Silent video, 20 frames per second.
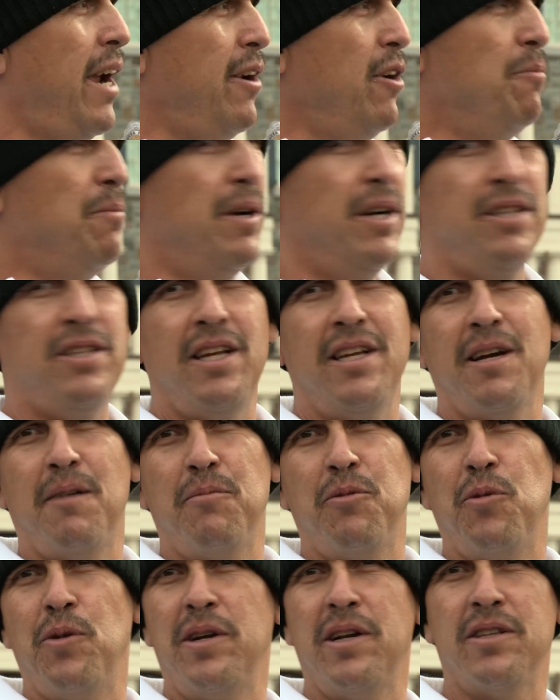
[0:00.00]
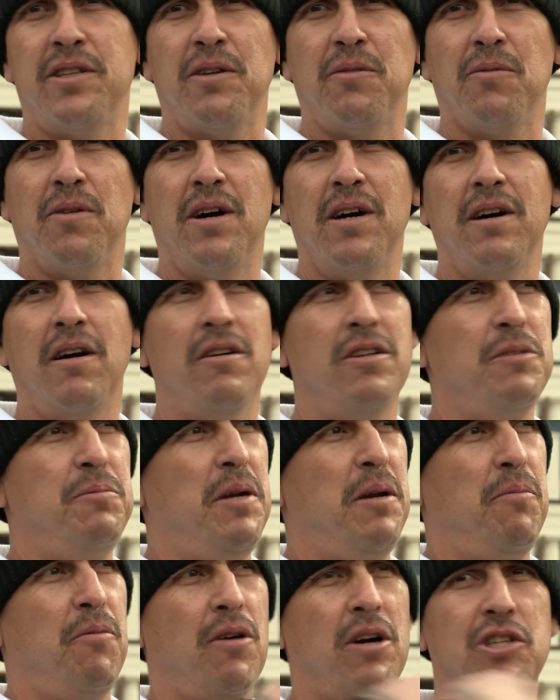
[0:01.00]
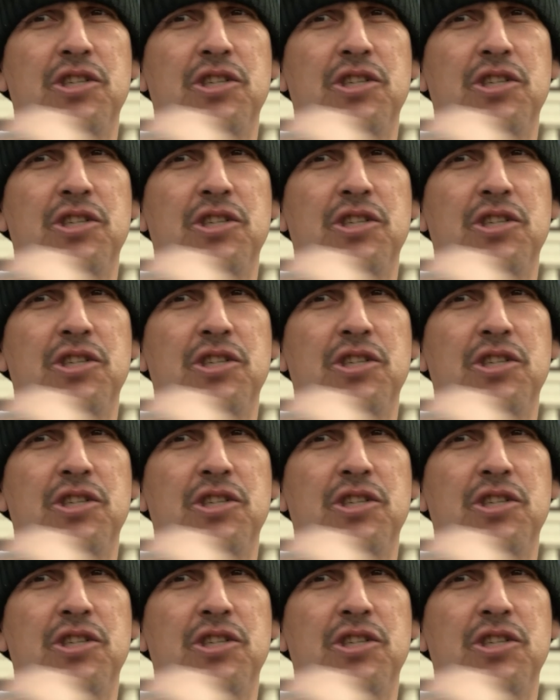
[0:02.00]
Ain't nobody think I'm doing nothing wrong. All these people are